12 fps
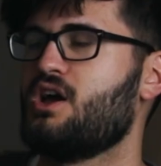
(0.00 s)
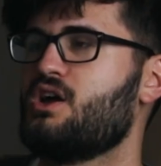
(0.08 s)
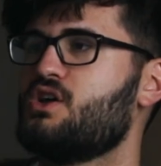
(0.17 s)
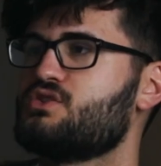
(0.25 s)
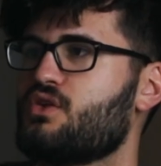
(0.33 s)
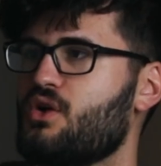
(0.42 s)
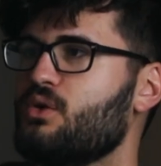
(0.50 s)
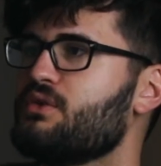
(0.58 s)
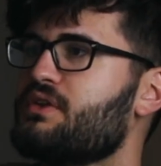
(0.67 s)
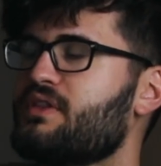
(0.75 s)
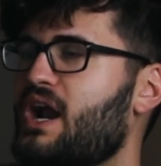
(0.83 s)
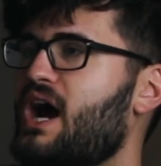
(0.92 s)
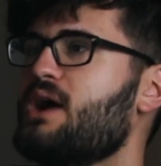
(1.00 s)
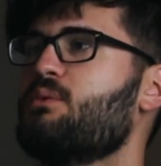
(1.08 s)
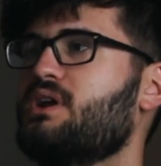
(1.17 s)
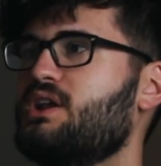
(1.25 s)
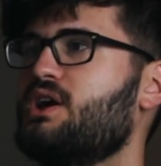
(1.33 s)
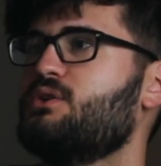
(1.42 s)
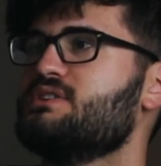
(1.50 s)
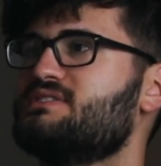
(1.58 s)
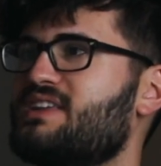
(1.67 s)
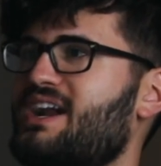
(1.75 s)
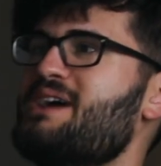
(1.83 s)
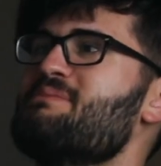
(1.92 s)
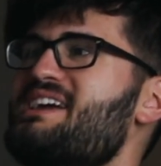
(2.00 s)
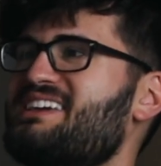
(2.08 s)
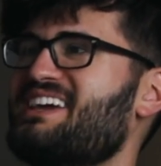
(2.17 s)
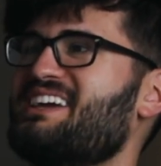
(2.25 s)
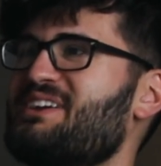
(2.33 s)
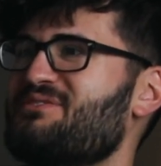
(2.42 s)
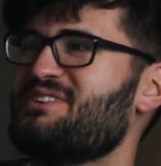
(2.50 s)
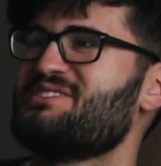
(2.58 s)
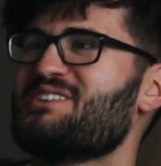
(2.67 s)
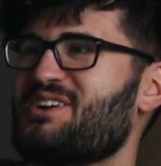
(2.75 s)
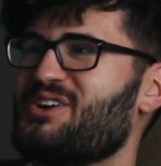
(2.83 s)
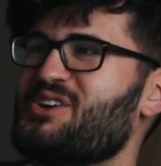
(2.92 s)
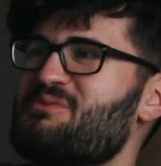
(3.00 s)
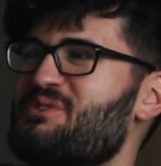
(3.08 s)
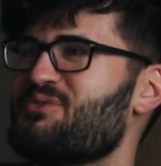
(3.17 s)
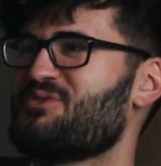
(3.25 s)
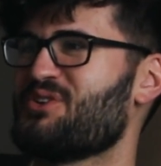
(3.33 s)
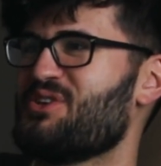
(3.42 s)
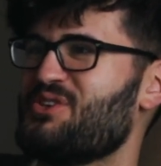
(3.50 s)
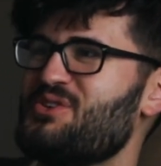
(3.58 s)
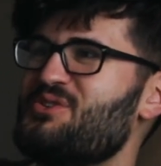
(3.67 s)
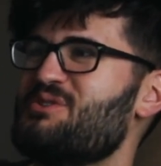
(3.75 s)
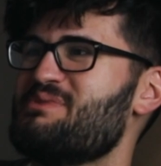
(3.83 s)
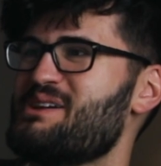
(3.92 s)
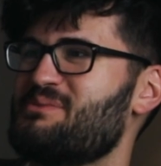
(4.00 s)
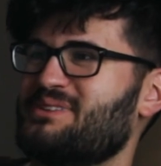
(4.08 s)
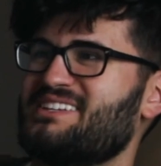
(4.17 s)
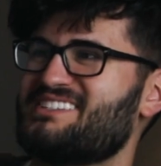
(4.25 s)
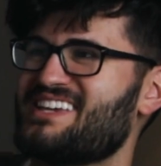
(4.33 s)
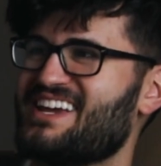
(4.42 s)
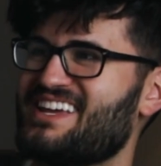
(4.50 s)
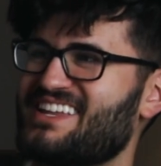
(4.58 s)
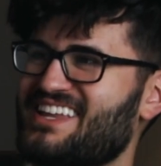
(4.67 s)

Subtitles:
And so the only thing that I want to know is that I make a convincing argument for you to be able to say